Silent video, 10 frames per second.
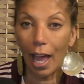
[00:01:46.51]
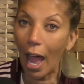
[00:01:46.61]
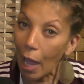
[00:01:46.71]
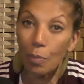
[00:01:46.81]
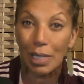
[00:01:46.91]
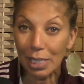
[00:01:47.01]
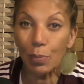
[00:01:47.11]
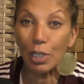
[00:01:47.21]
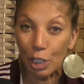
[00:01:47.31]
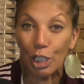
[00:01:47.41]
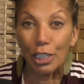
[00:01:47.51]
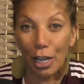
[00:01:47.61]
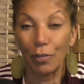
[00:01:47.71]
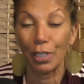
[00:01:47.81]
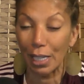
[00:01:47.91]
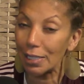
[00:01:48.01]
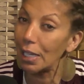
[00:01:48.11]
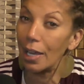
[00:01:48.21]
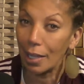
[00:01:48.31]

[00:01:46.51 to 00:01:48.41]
I must have been good enough, because I'll tell you,